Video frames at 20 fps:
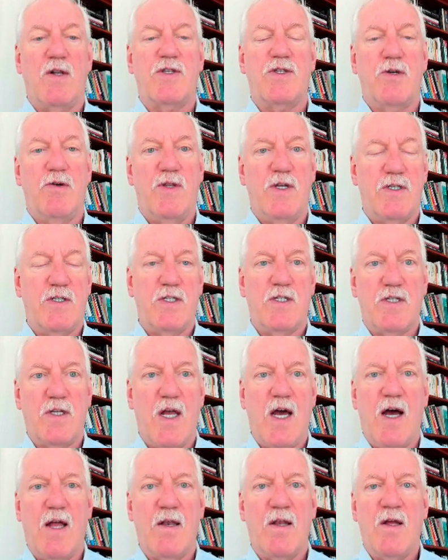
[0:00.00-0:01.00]
So this is
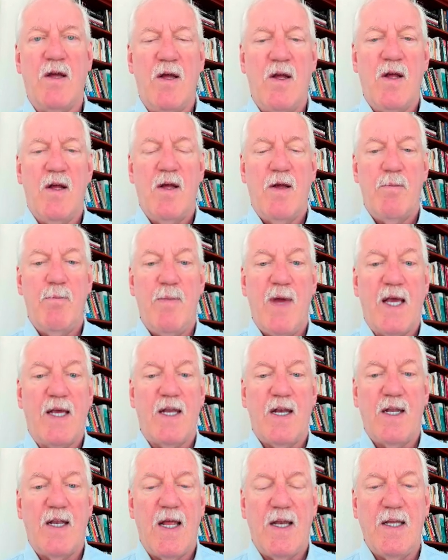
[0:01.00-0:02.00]
not
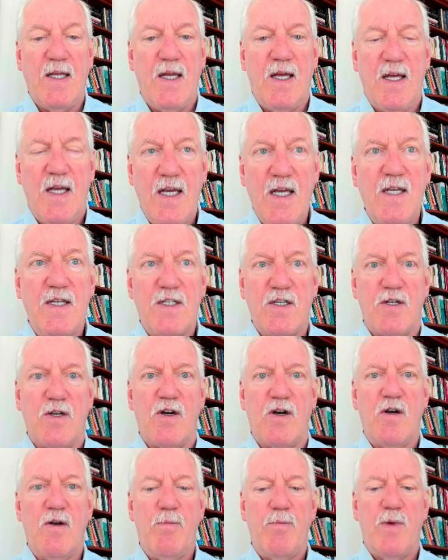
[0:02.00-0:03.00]
making it any
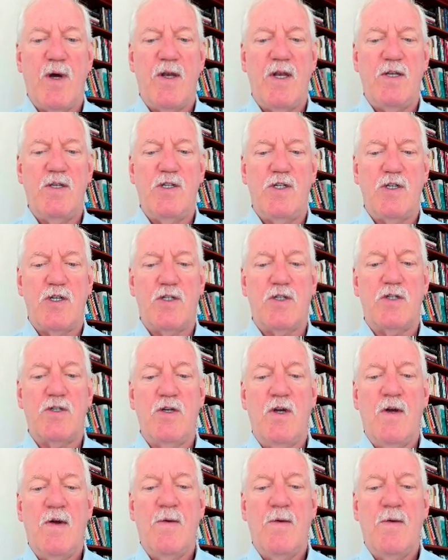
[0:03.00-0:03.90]
easier, but it just